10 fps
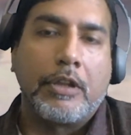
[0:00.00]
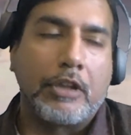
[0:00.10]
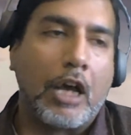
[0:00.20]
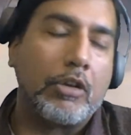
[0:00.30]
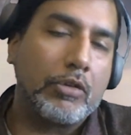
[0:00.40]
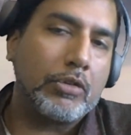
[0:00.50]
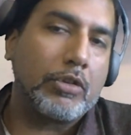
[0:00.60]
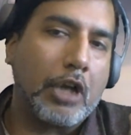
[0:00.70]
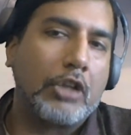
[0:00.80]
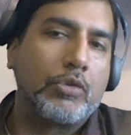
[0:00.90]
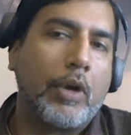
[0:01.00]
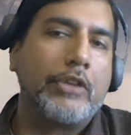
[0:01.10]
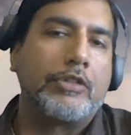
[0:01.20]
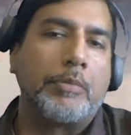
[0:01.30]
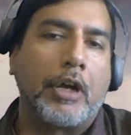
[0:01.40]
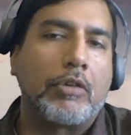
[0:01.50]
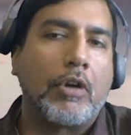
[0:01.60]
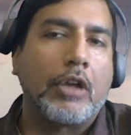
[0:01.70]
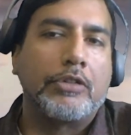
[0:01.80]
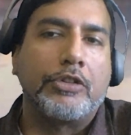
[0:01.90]
thought twice about
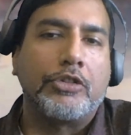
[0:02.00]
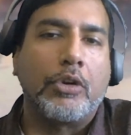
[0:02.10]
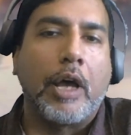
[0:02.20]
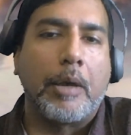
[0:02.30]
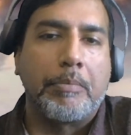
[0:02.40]
crossing Joab.